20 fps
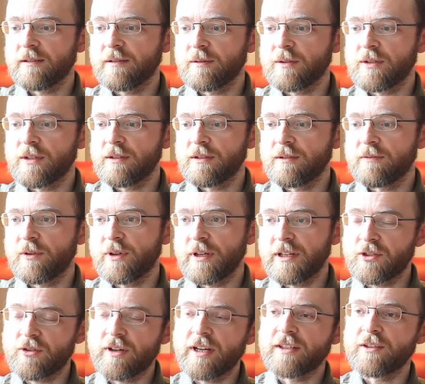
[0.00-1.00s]
it was a very
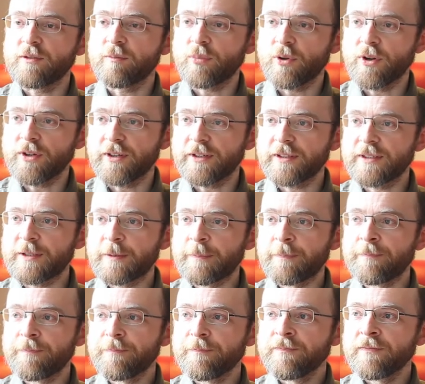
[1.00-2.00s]
attractive product.
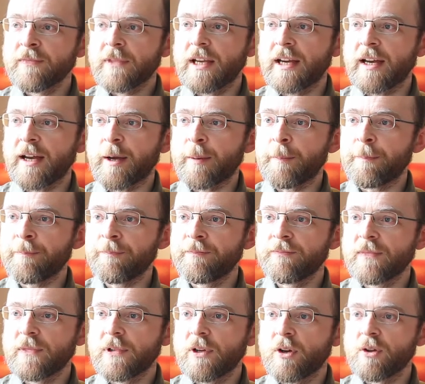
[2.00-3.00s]

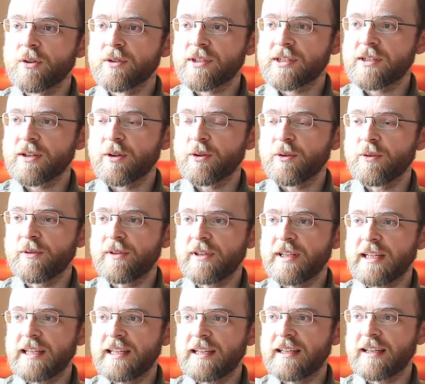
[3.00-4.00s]
Also,
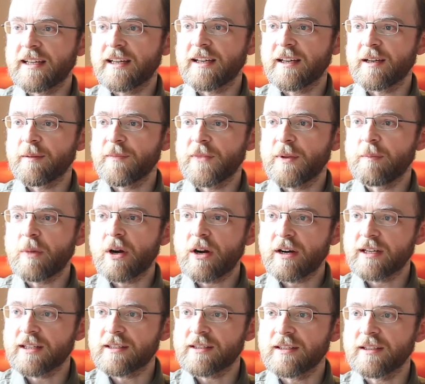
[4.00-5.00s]
the
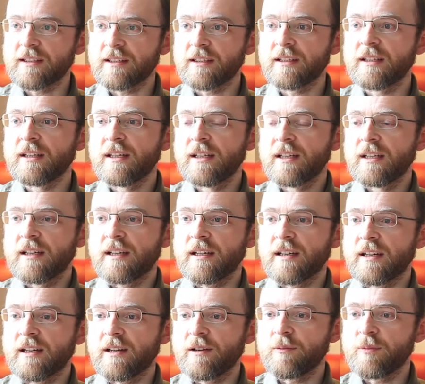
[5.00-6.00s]
marketing
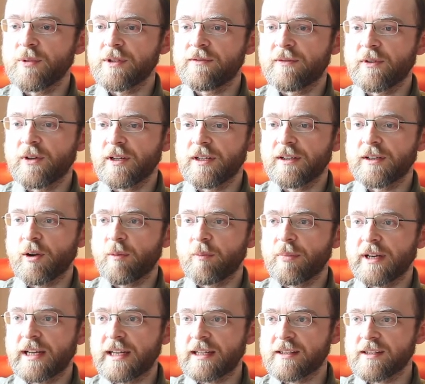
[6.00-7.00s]
was very
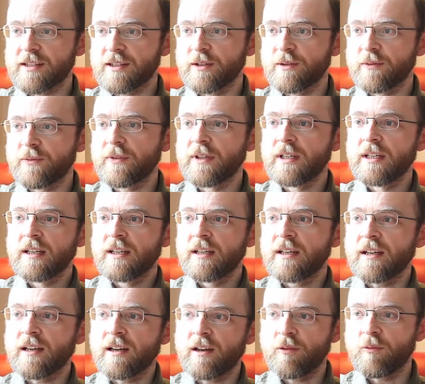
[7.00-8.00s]
comprehensive.
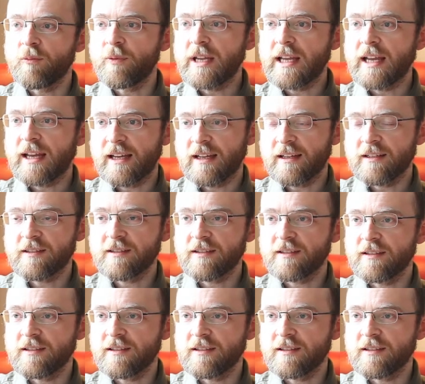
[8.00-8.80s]
We had